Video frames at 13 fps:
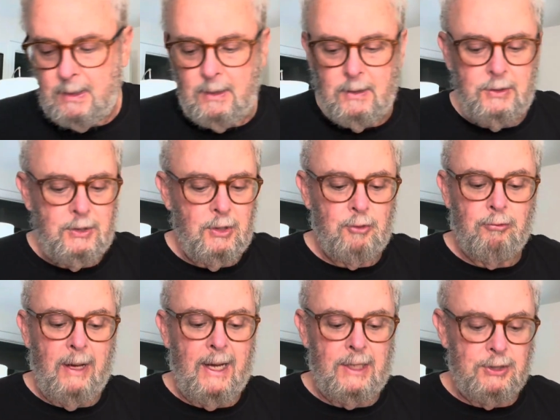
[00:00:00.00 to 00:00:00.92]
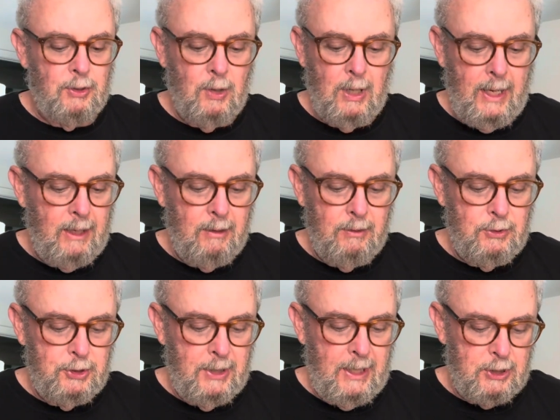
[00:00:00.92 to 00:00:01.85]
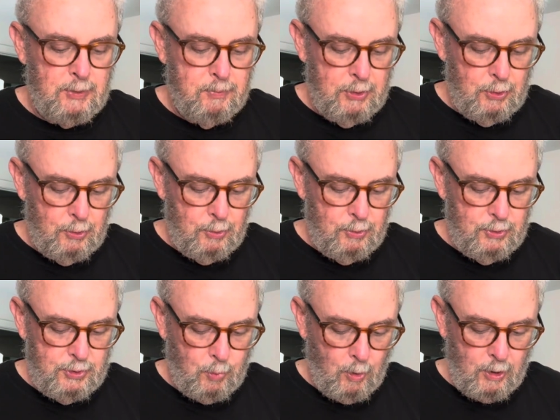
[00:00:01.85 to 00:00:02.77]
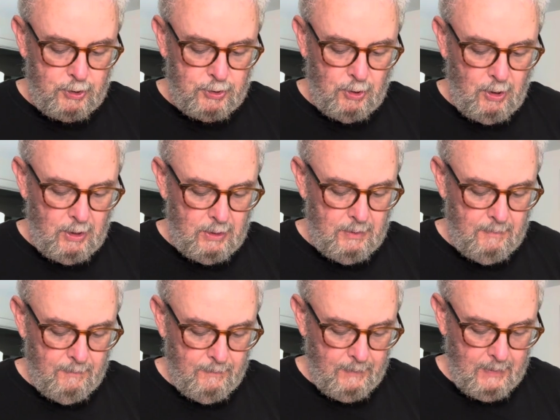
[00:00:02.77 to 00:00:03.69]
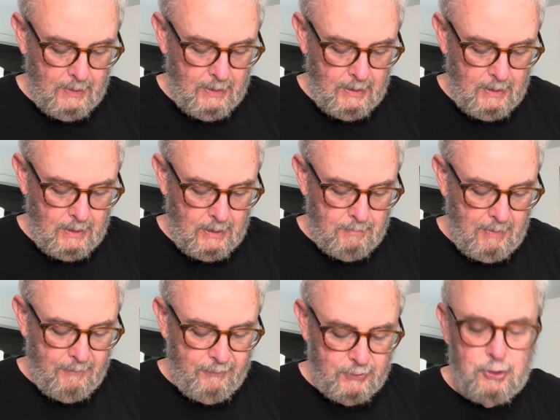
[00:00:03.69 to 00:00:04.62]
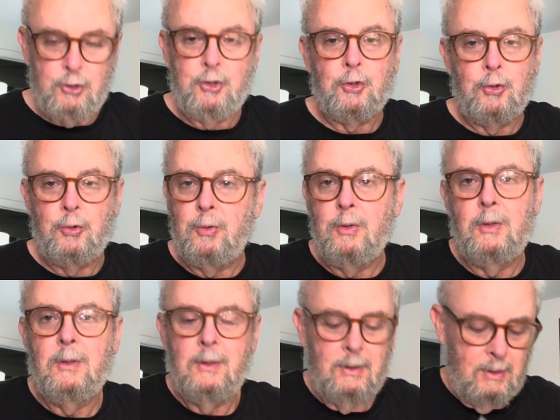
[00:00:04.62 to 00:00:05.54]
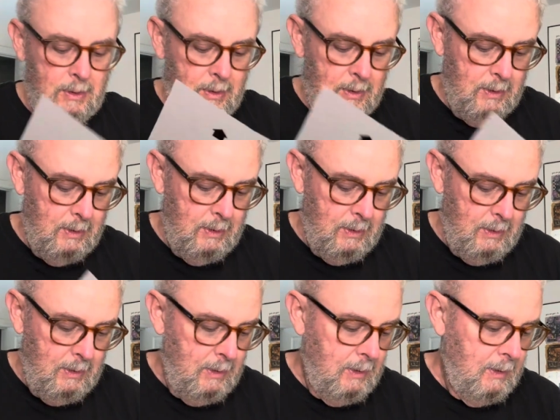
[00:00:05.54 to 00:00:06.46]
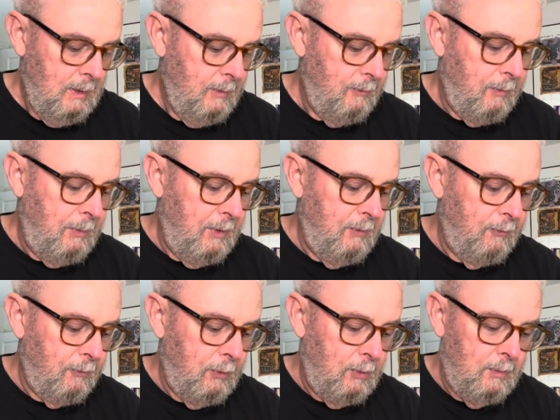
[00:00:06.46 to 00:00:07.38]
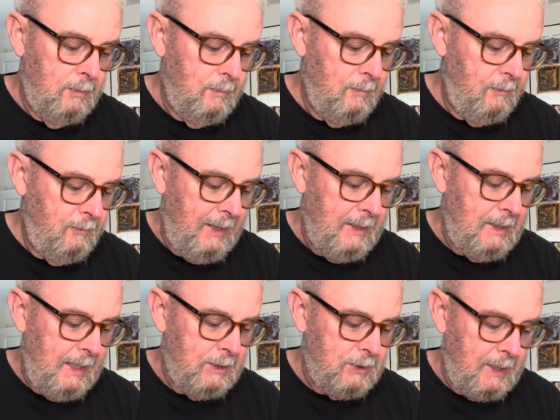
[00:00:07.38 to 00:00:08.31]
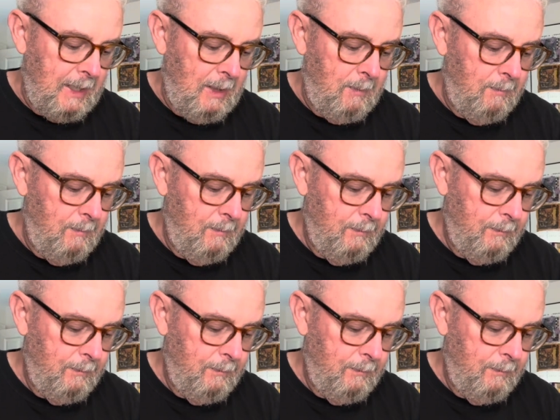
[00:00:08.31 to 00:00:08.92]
She did Rags and All Iron, Gin House Blues, Work Song, Memphis in June, Forbidden Fruit. Fantastic album.